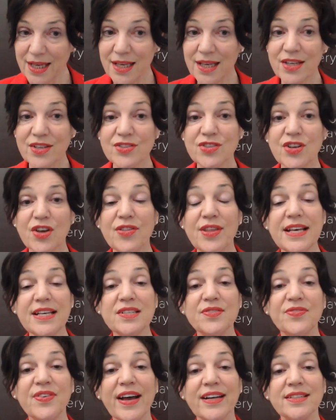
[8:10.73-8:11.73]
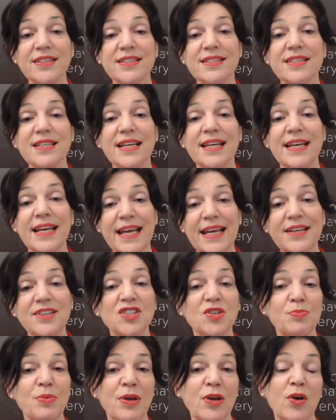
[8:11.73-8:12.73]
So these factors need
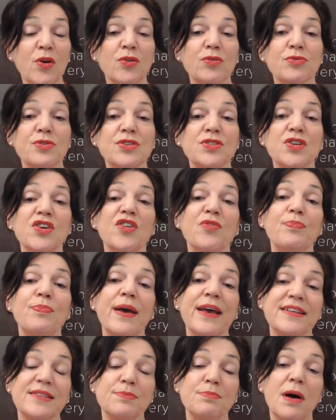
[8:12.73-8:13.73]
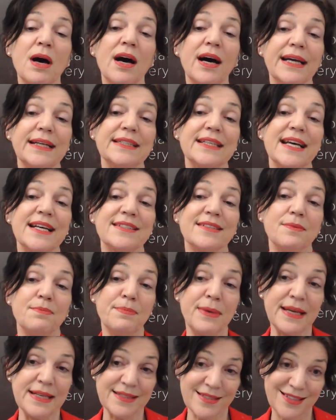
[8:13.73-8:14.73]
to be on the Reserve Bank's mind as it
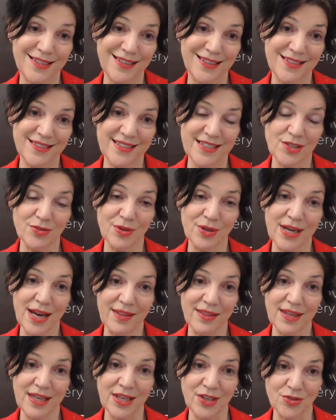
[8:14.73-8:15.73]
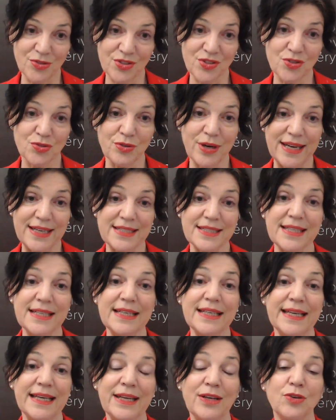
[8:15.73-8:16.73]
meets to consider another interest rate
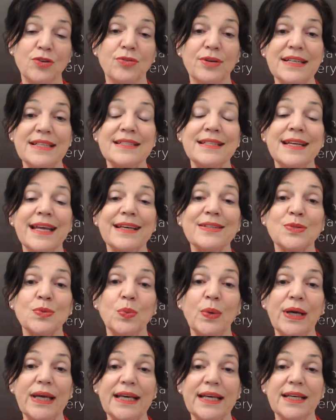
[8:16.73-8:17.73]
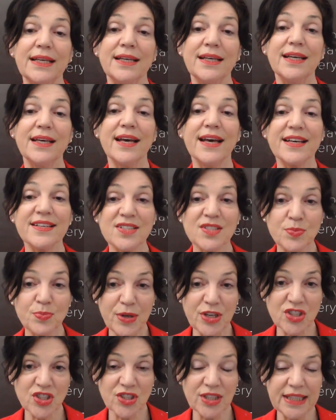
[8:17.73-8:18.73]
increase next week,
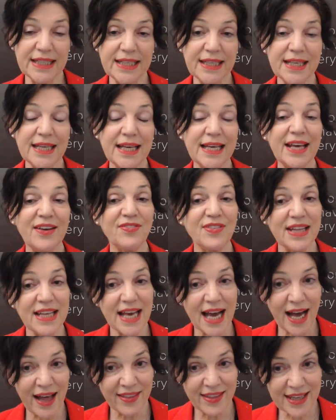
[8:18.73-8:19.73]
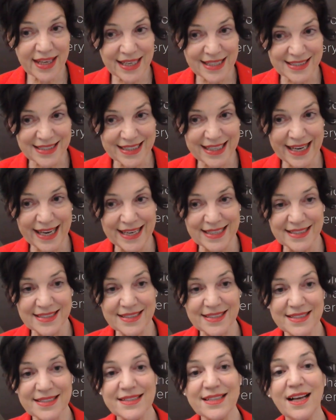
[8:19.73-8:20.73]
especially if the other
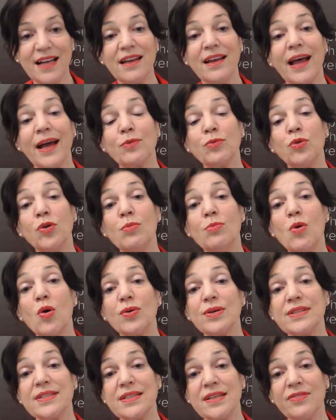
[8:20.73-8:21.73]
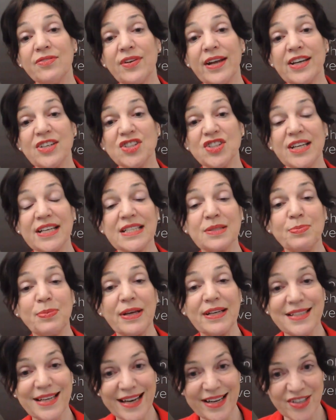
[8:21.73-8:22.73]
indicators, like Roy Morgan's Inflation
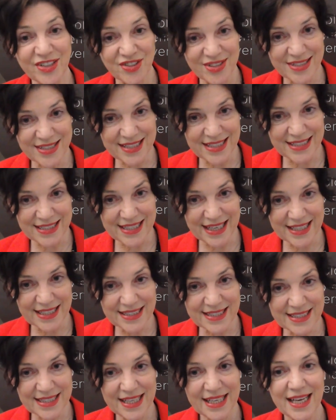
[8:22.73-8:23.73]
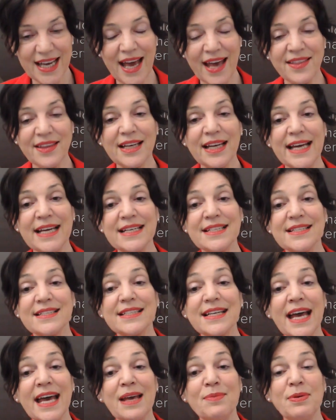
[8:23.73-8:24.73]
Expectations Index and the
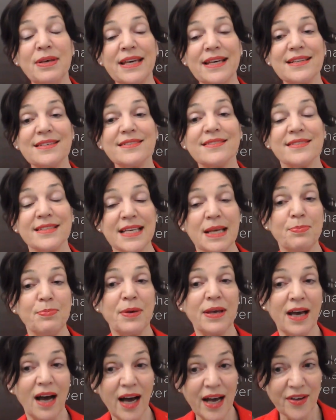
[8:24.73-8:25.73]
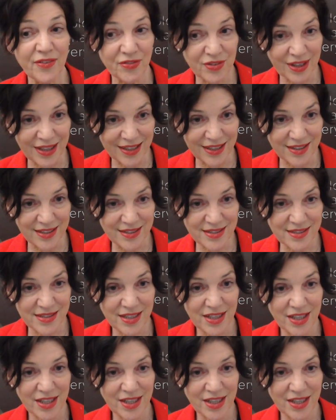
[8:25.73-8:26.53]
latest ABS CPI figures,